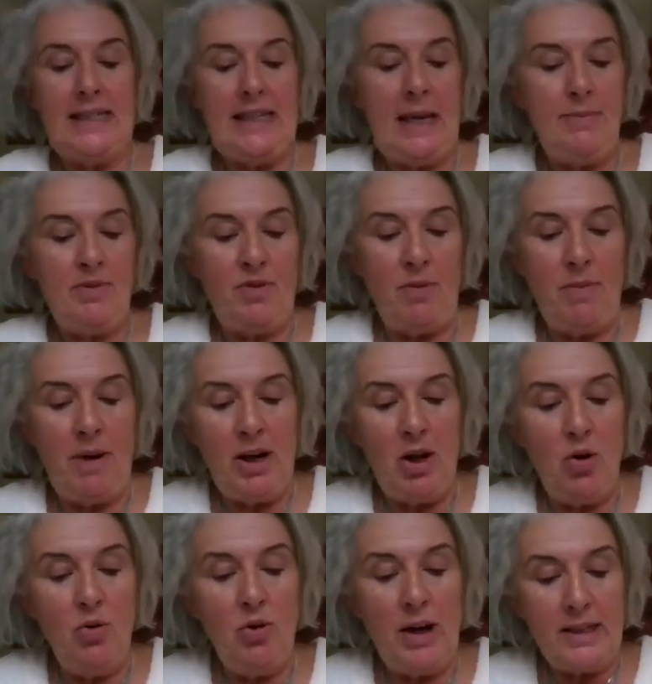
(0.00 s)
stems from my
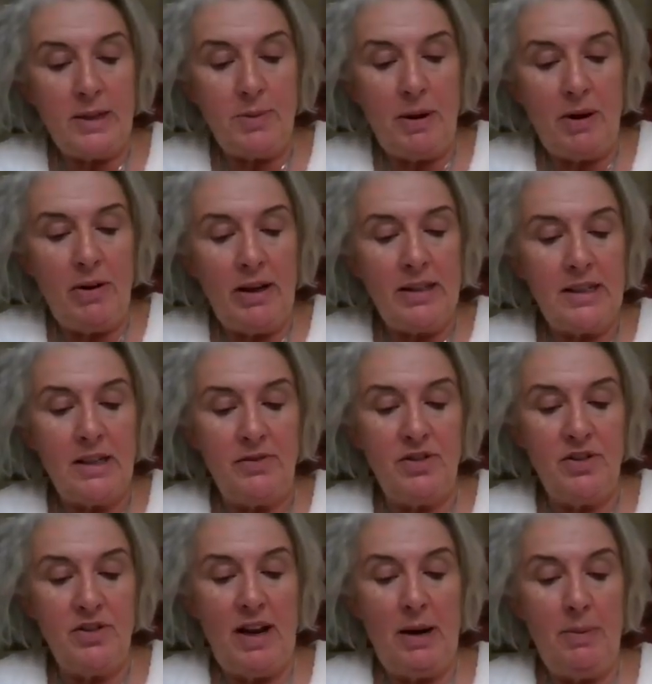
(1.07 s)
own experience of
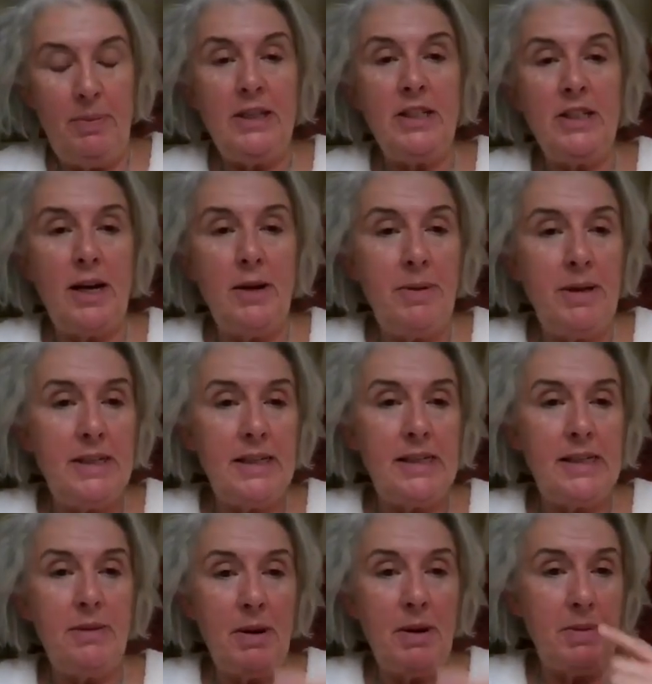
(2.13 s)
developing diabetes
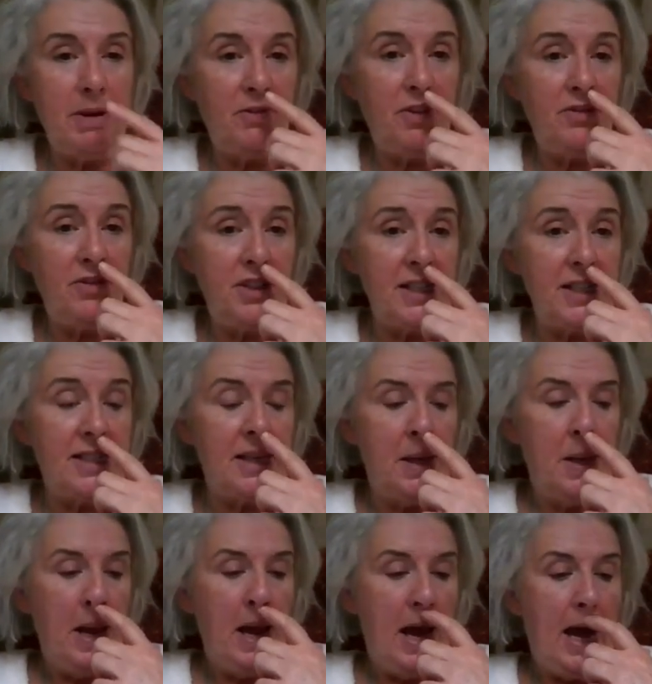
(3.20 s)
in my mid 50s,
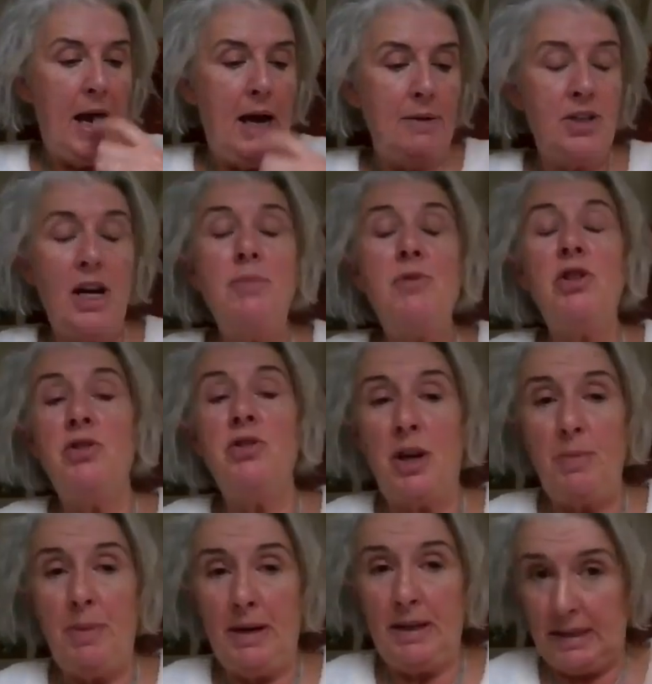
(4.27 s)
type 2
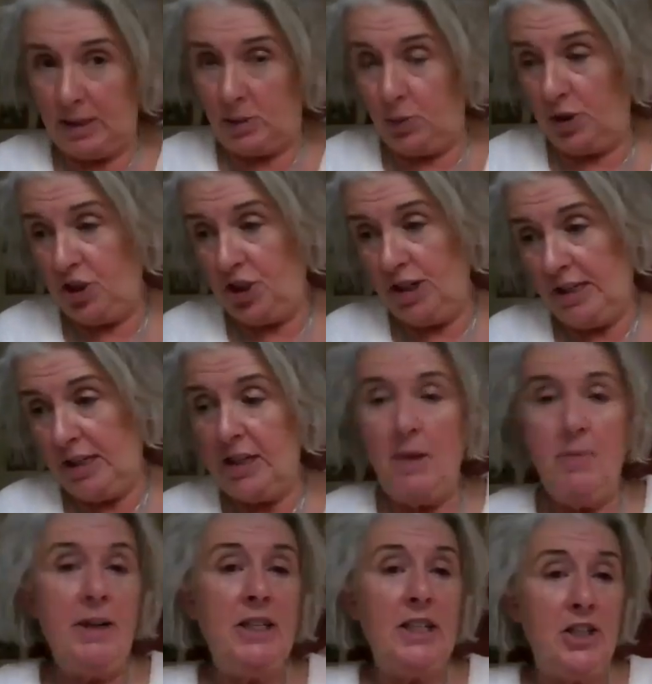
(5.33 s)
diabetes, which is the
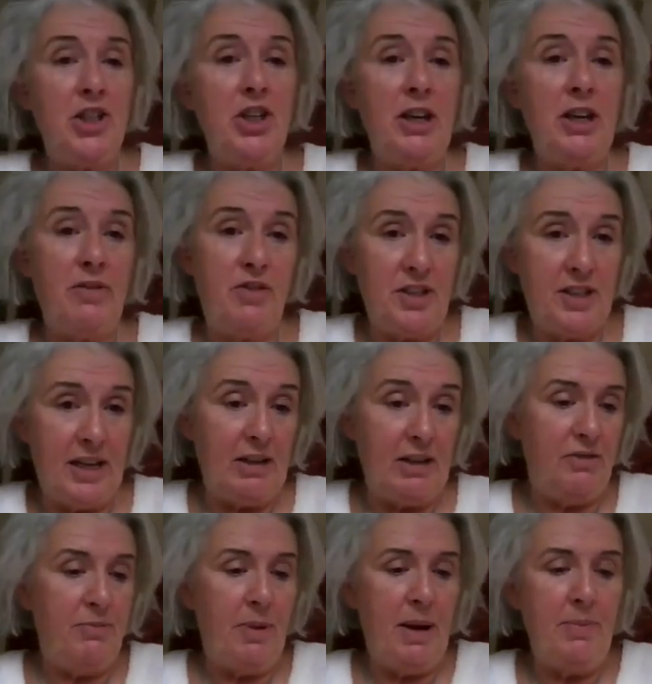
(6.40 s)
diabetes you give yourself
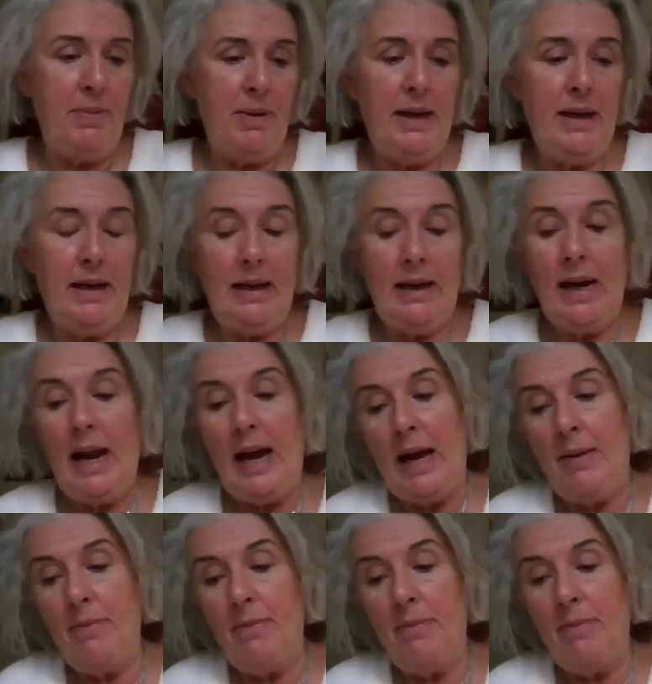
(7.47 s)
by being